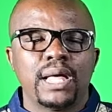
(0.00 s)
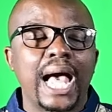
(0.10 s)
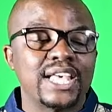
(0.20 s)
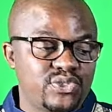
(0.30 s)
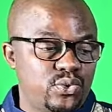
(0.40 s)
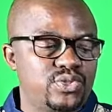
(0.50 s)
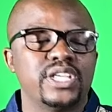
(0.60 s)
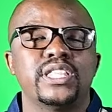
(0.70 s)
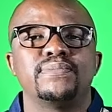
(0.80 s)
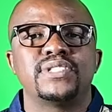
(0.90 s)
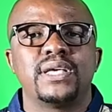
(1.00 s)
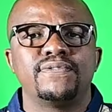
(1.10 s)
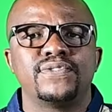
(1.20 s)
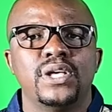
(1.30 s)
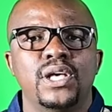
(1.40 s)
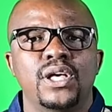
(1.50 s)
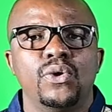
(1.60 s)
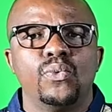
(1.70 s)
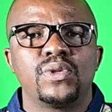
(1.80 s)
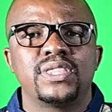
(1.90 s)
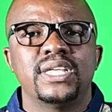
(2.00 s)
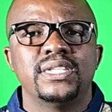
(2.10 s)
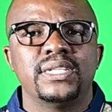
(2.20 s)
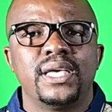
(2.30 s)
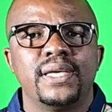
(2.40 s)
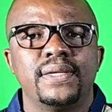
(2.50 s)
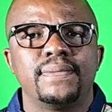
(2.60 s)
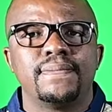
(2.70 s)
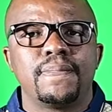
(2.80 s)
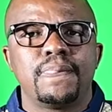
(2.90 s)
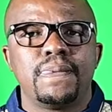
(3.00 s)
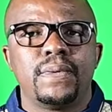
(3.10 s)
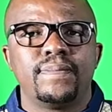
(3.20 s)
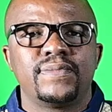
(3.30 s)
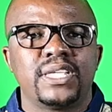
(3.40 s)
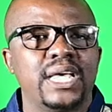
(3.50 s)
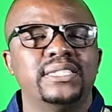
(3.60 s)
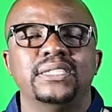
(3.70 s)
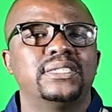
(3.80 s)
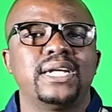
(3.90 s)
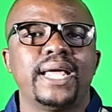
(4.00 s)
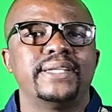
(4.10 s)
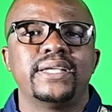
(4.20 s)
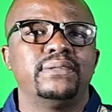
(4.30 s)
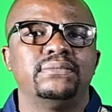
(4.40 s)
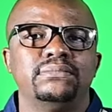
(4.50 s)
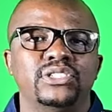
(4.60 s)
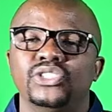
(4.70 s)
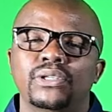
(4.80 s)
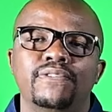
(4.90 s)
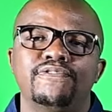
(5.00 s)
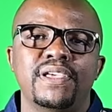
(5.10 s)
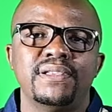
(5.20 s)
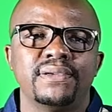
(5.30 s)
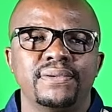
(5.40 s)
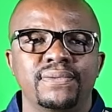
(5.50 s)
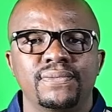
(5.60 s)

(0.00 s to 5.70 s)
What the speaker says: associate themselves with the DA. Gayton tried and he's still failing.